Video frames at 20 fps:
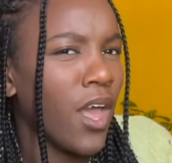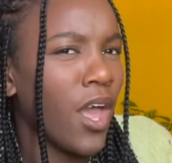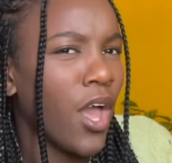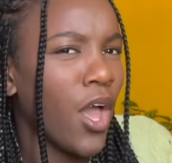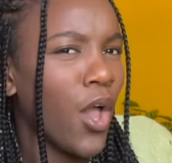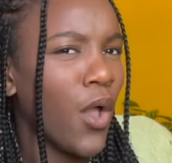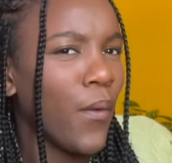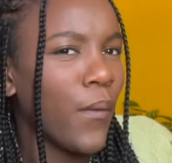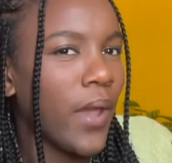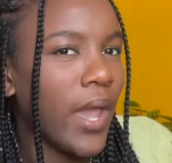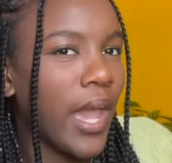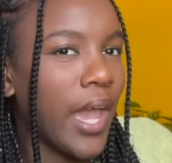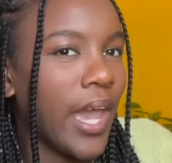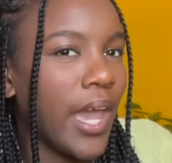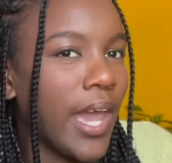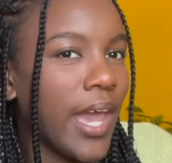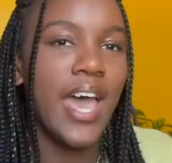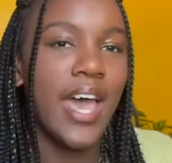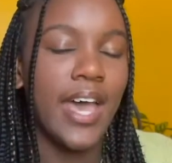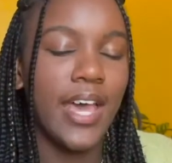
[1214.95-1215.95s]

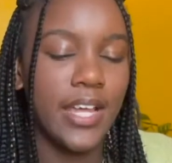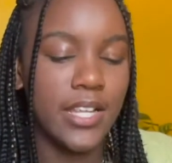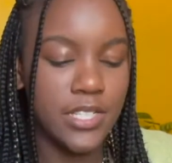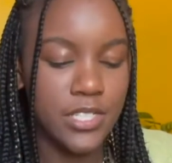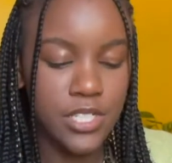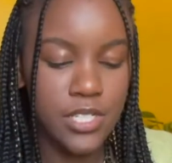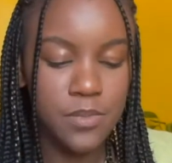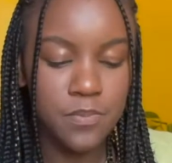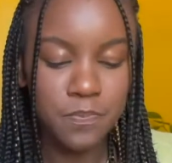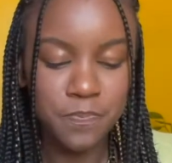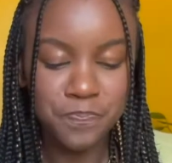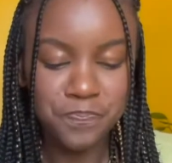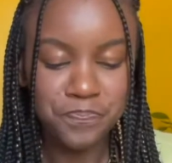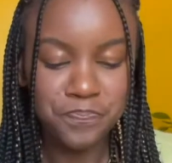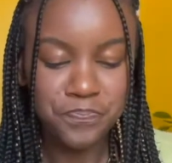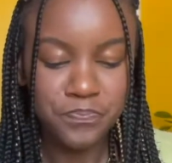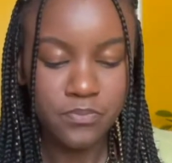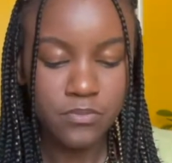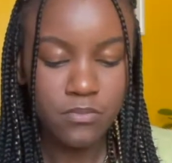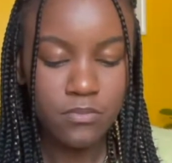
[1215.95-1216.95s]
okay. And
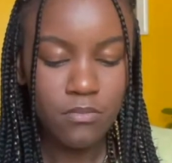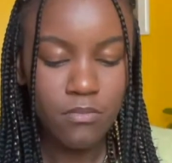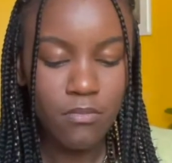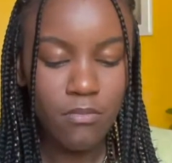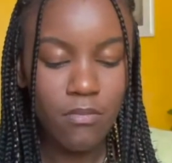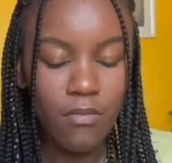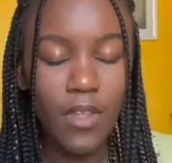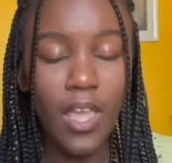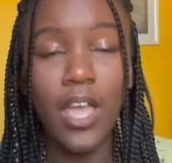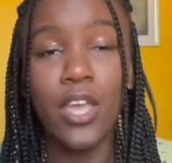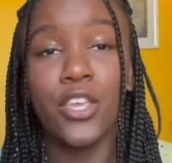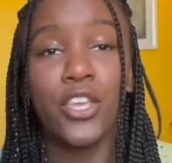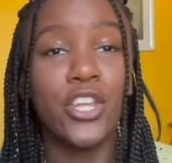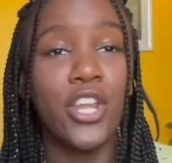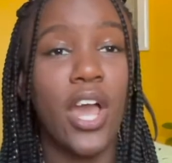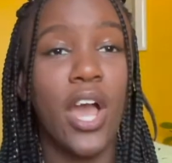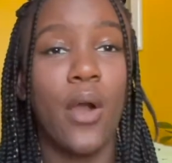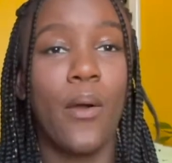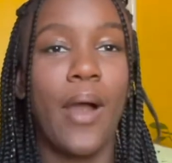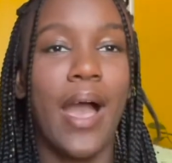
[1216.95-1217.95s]
you
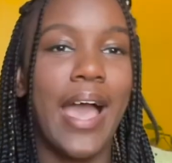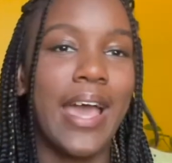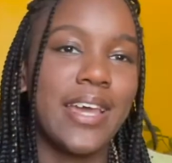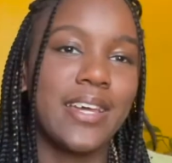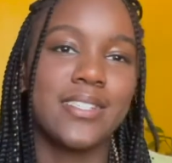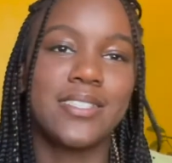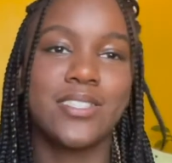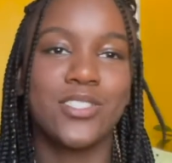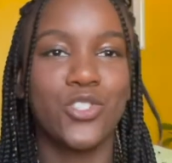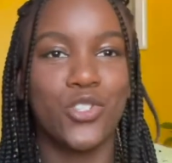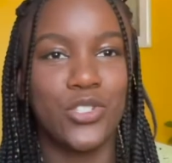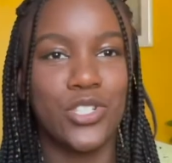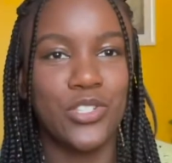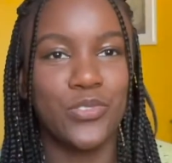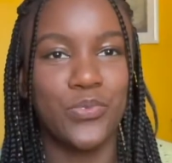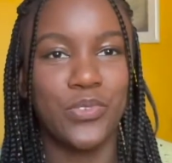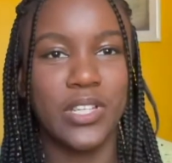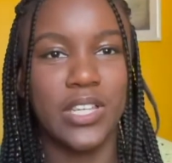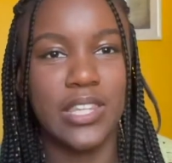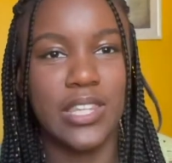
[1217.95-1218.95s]
know, I still
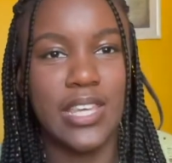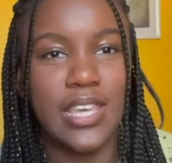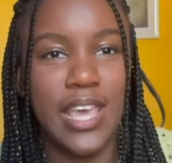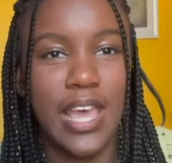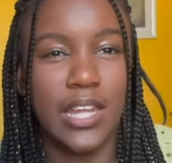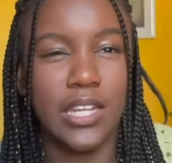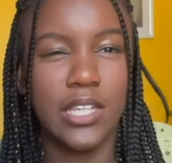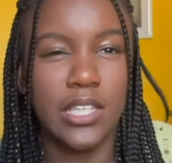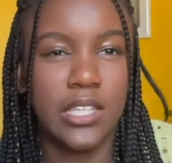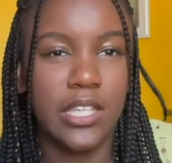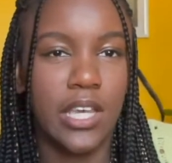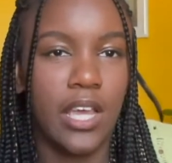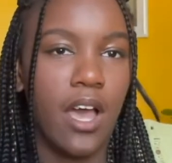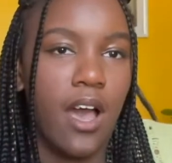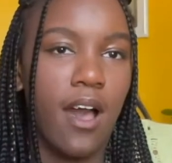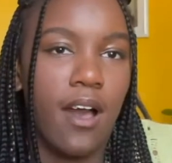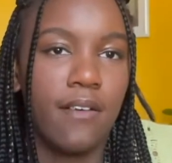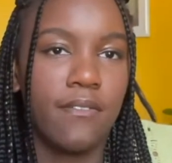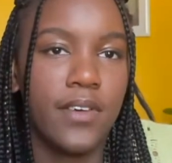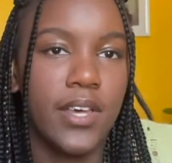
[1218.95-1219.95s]
didn't really think anything
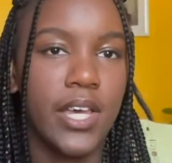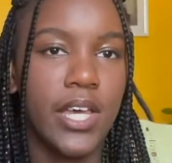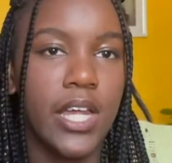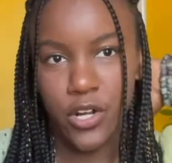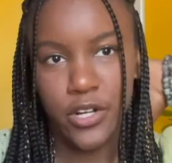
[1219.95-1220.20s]
of it.